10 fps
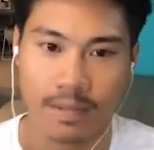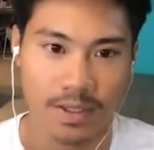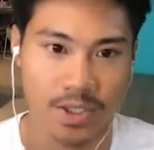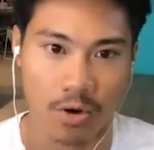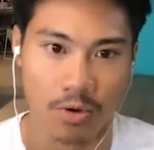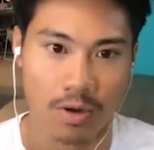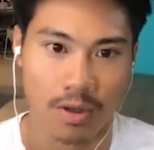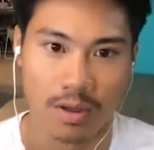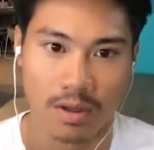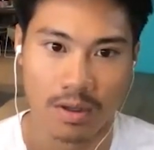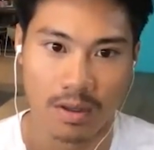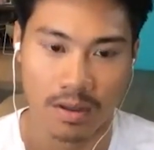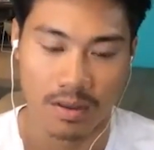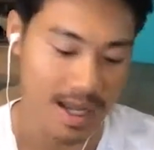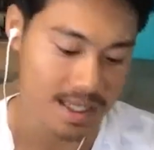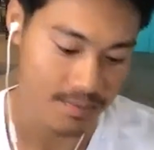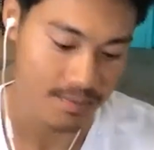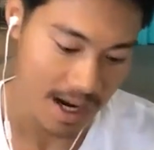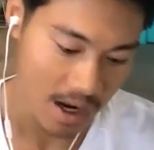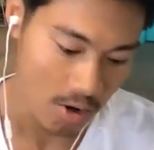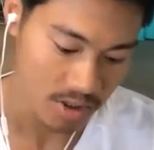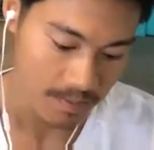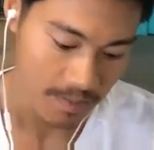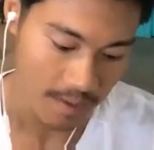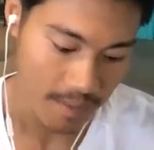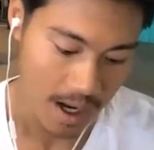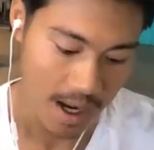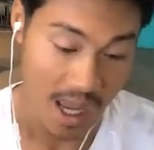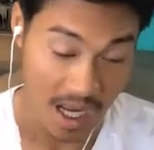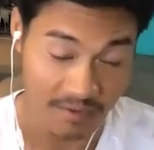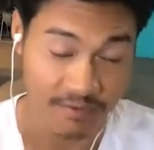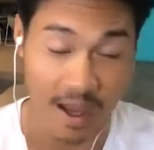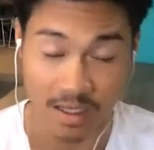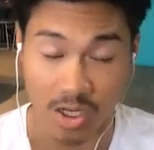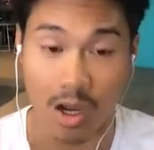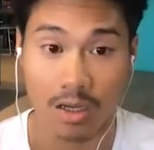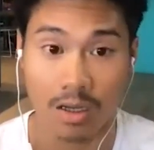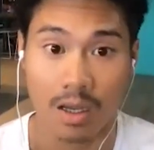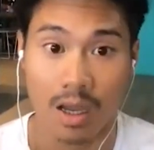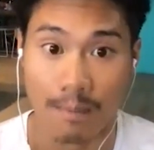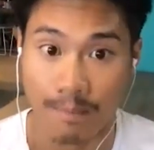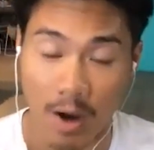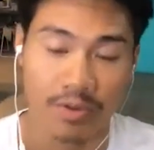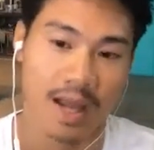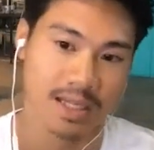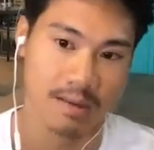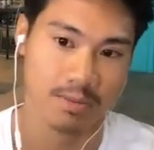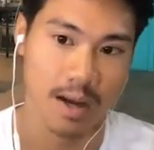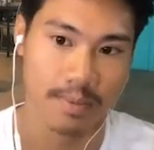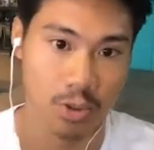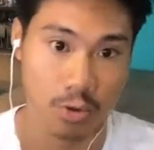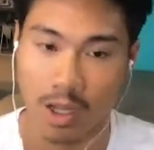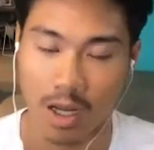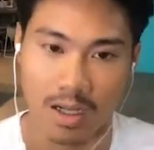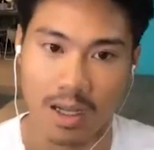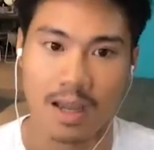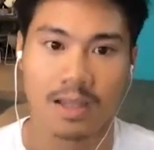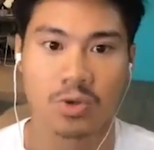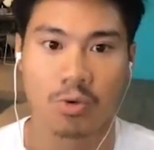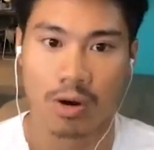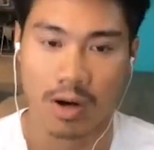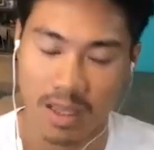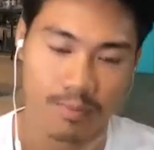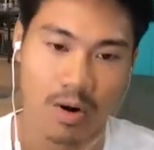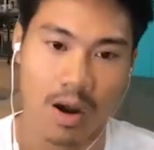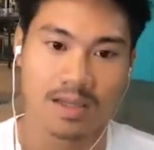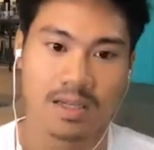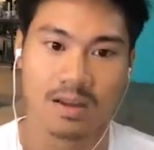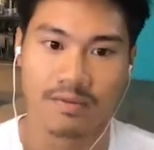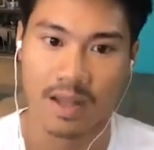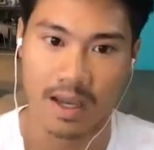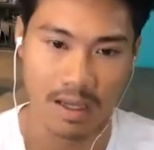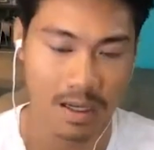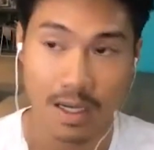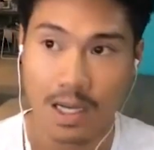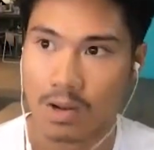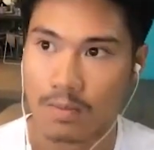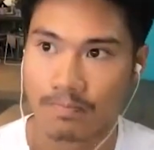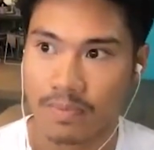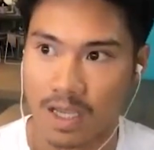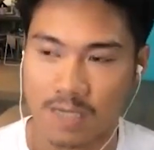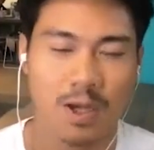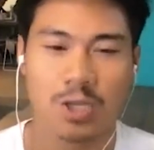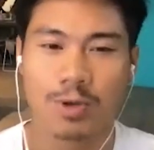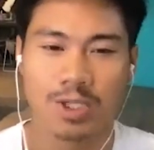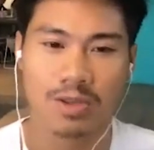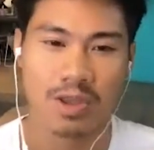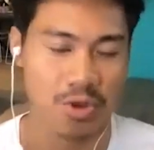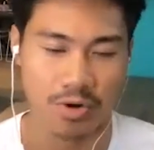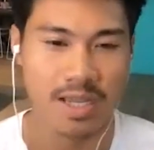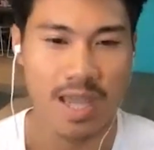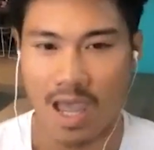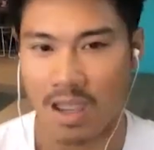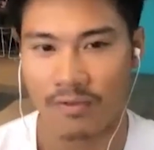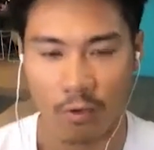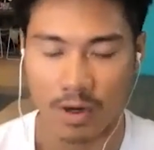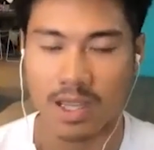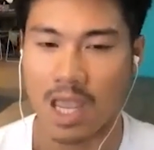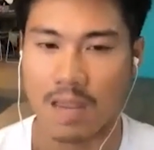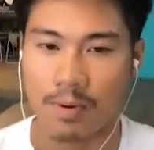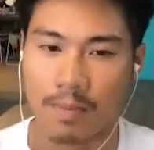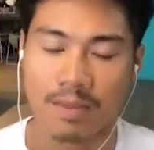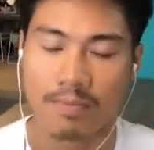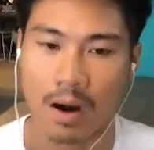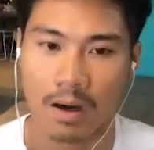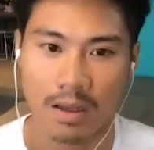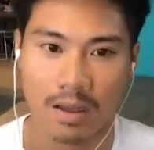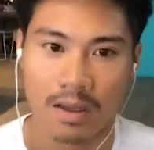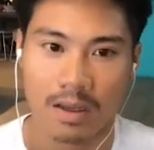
So that's something that I always abide by. And I've had to talk about that same topic to a lot of clients who are in the process of like, especially once you hit the thirty K, forty K per month mark,